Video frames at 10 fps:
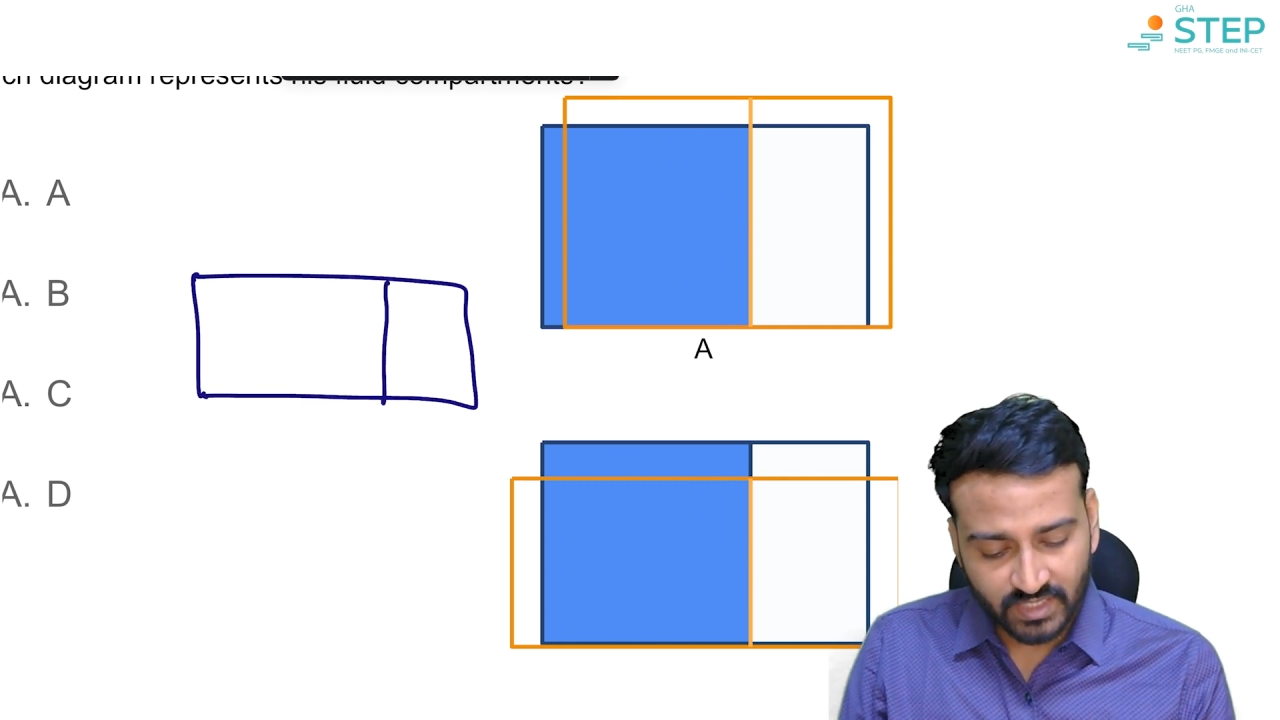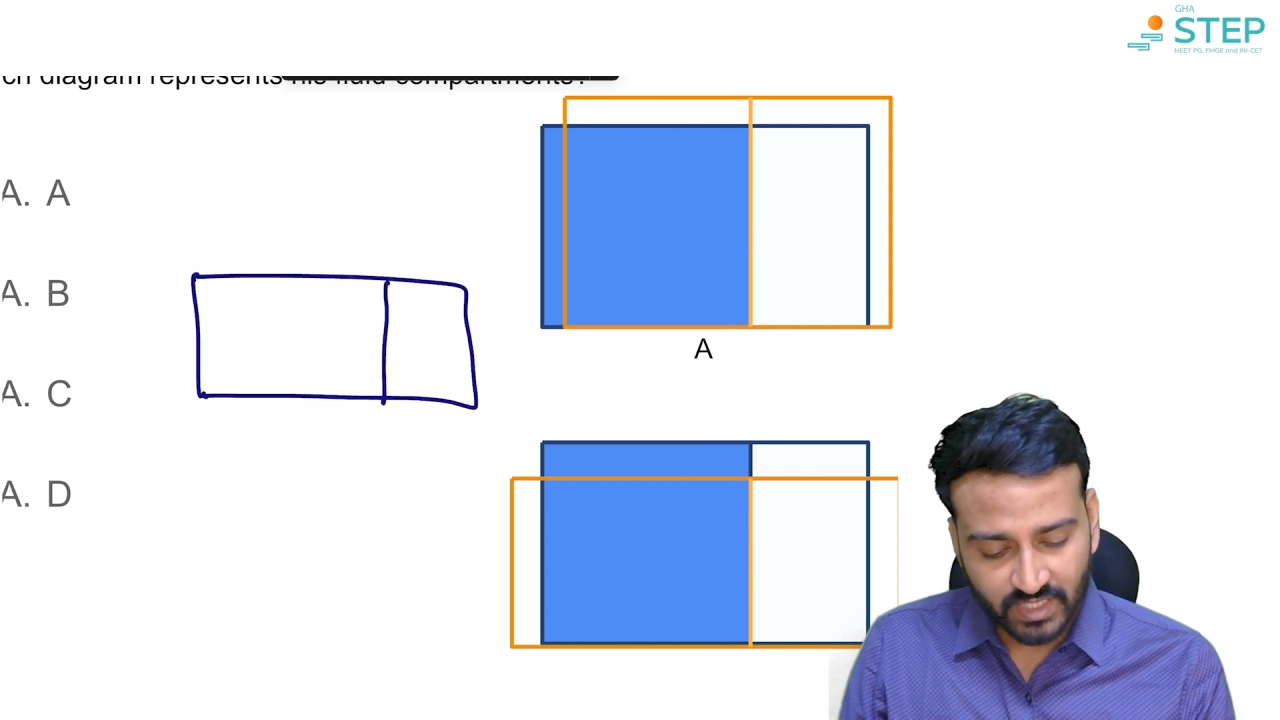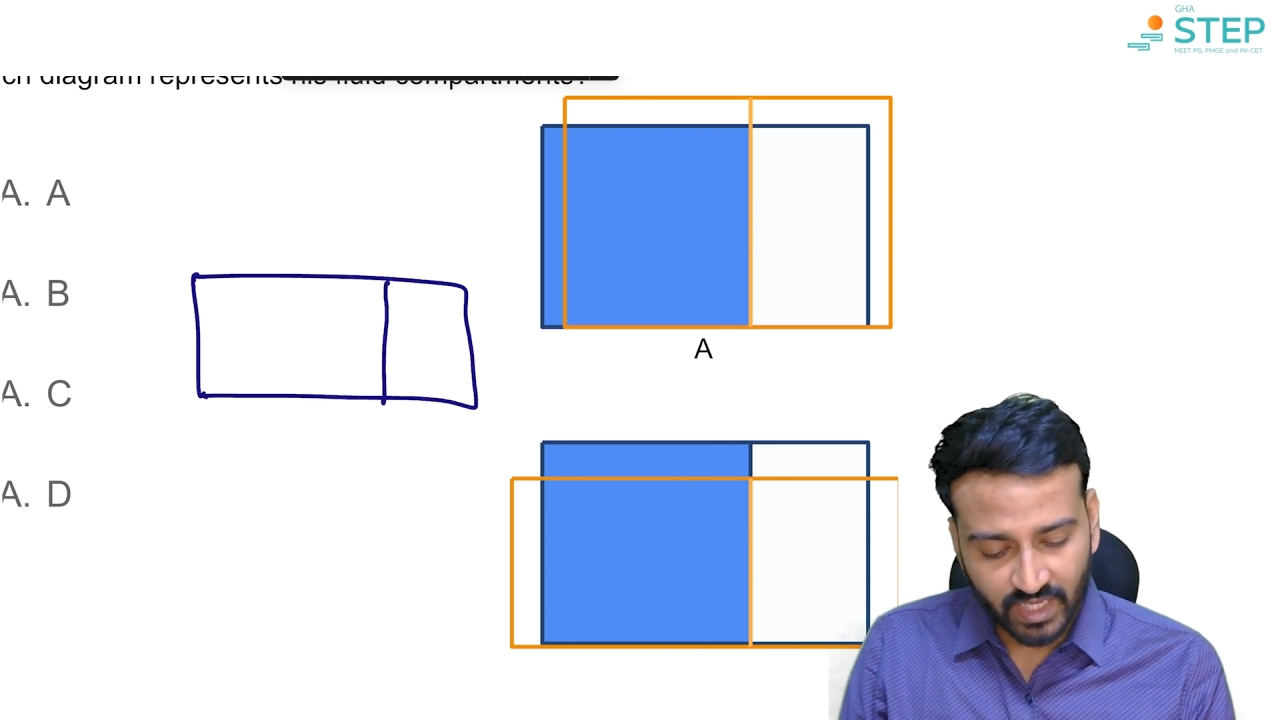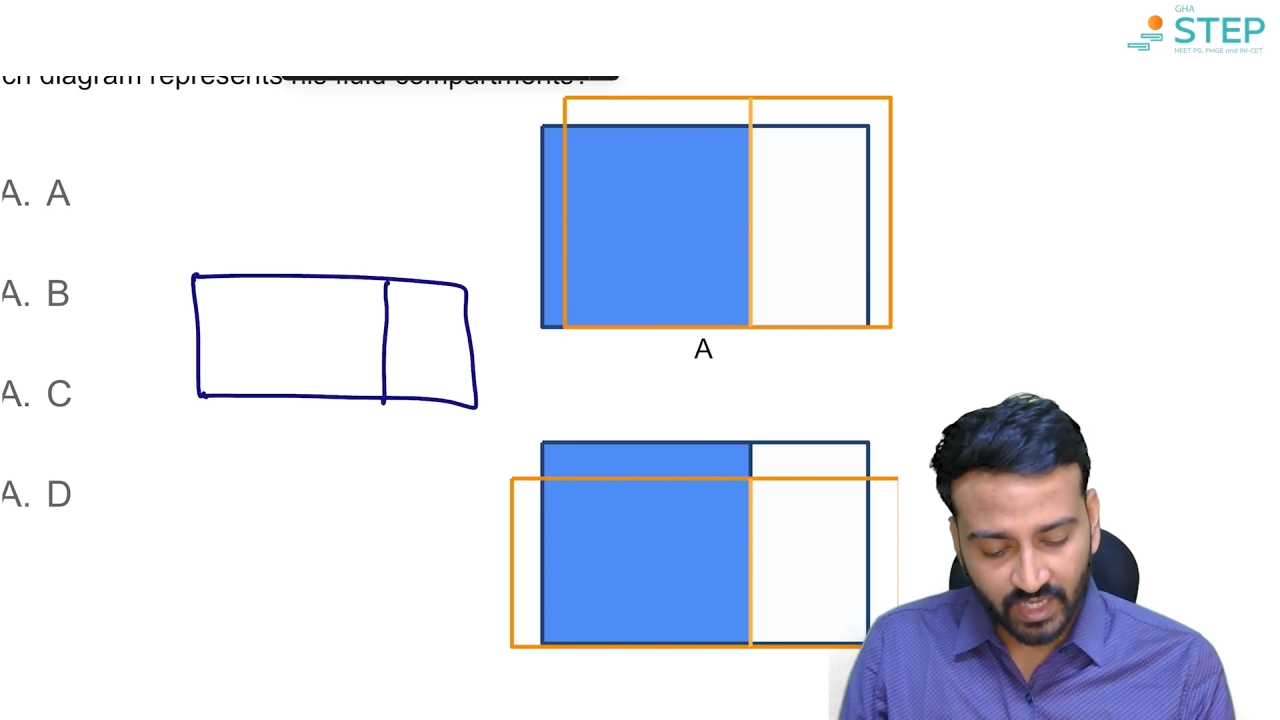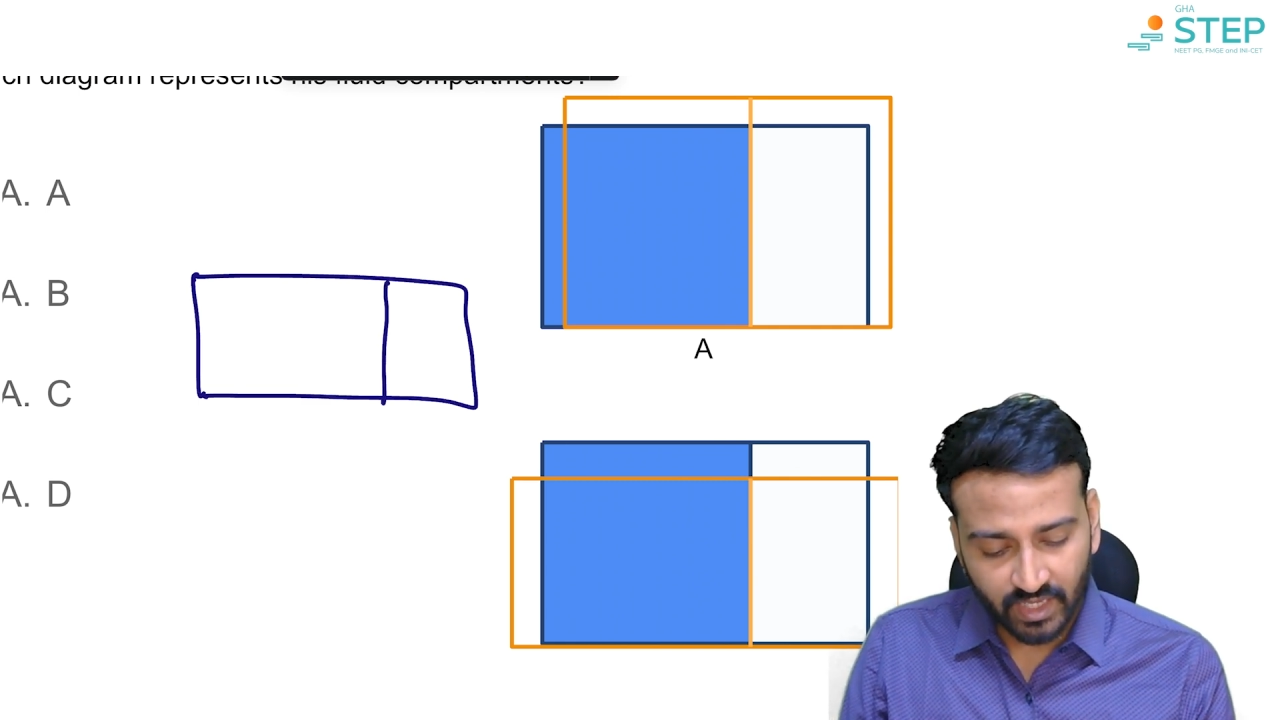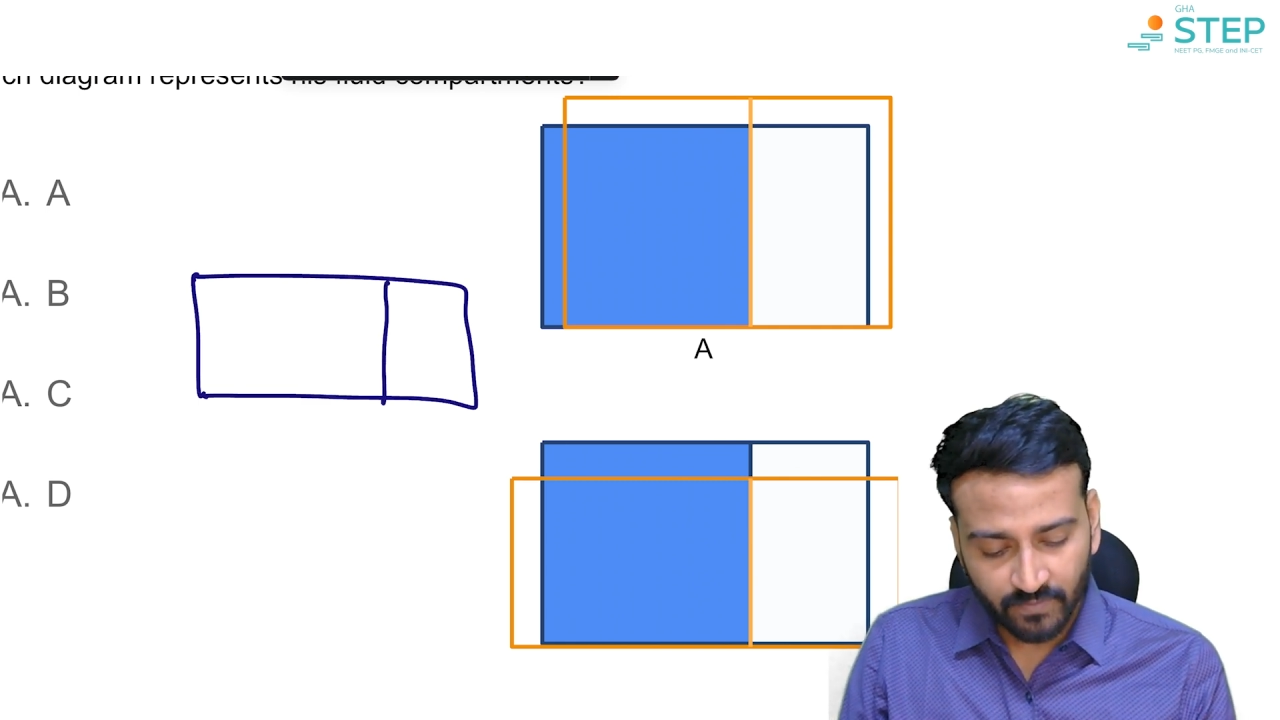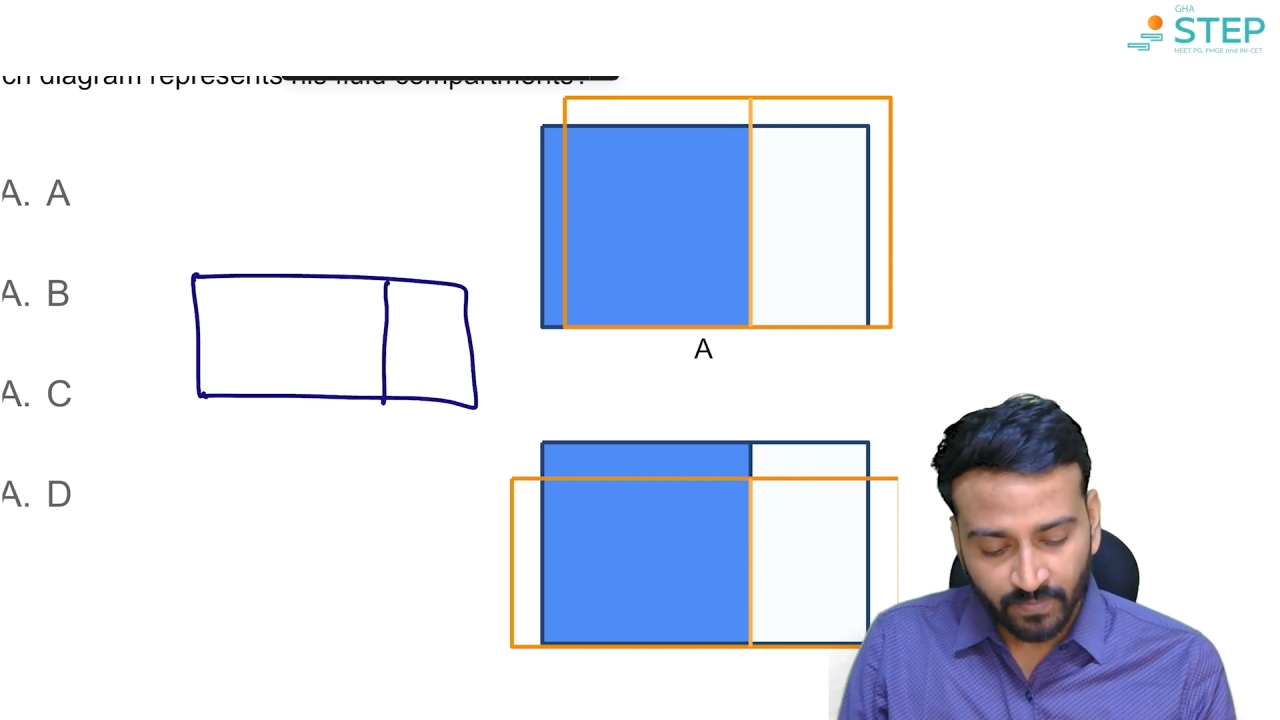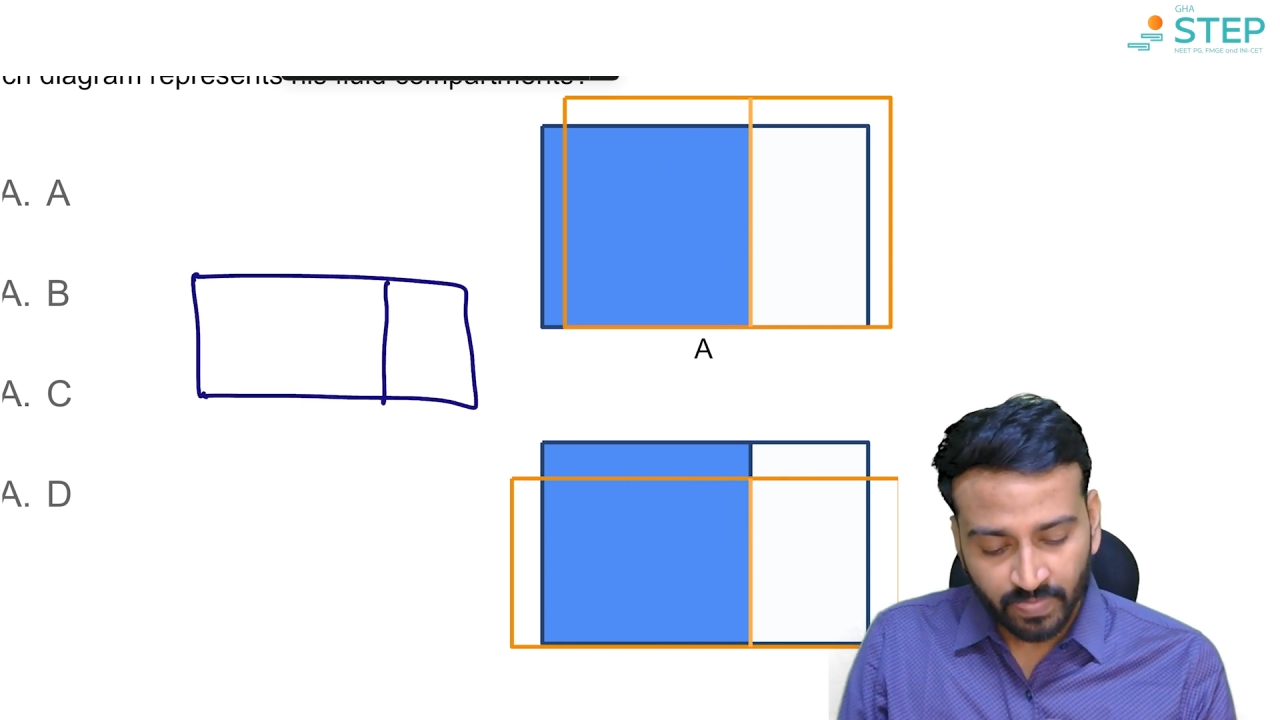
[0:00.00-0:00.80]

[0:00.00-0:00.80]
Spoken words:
say